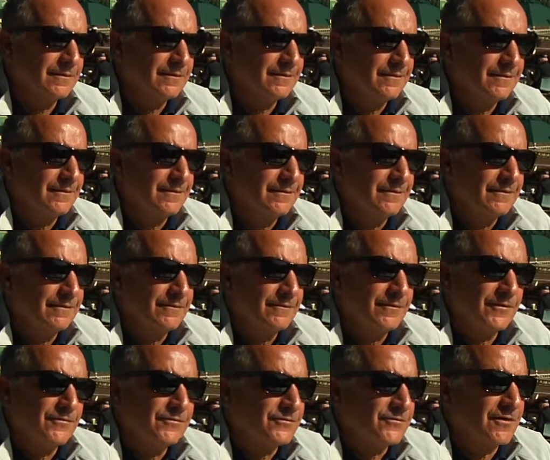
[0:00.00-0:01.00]
Wow.
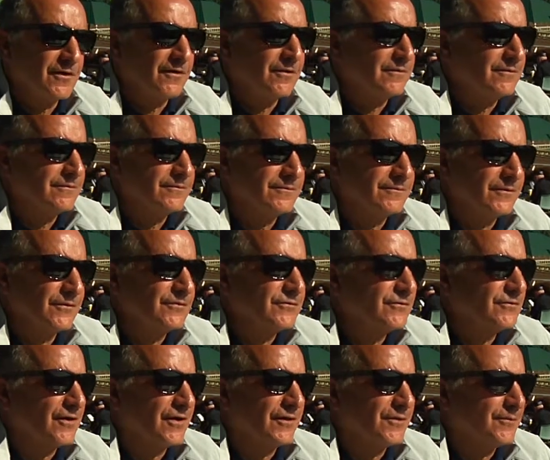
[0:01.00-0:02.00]
First start. First, first
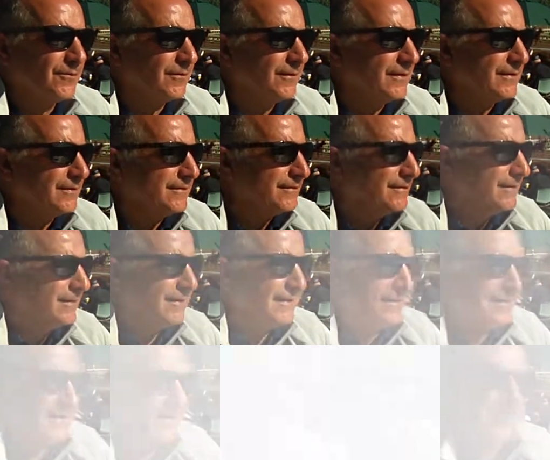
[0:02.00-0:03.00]
start won.
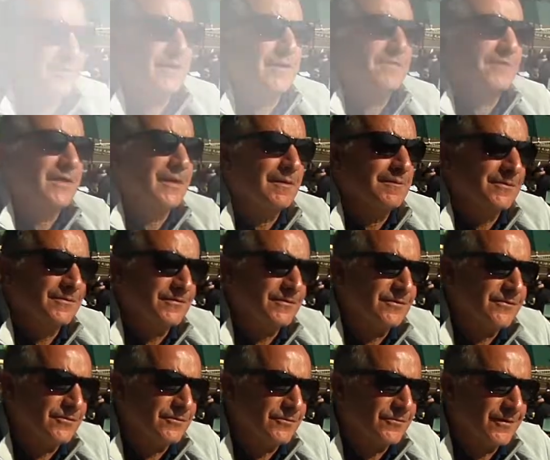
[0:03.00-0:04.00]
Wow. So then yeah. I became a
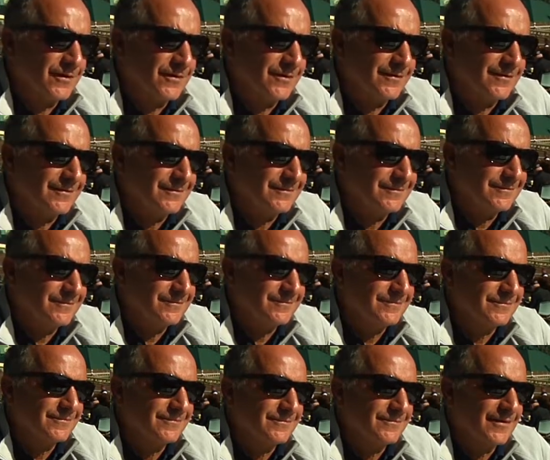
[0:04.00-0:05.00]
system trainer.
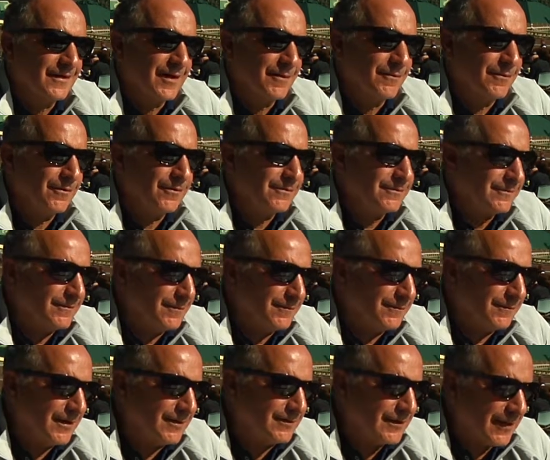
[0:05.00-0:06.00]
I I wrote a
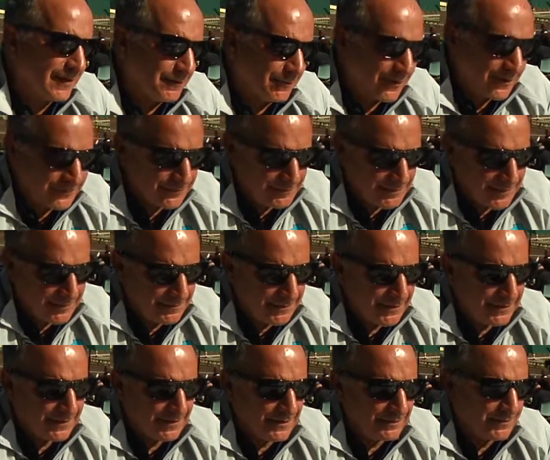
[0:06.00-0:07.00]
res. I had a resume
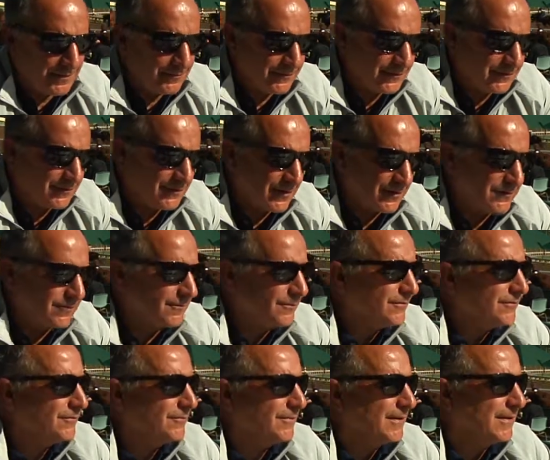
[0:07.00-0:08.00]
made up. I went and talked to
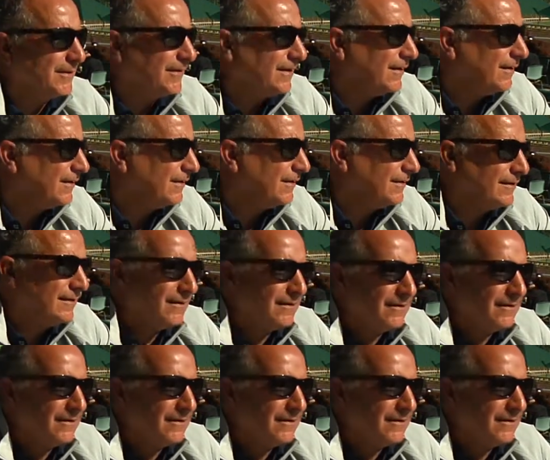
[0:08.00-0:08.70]
Richard Mandella,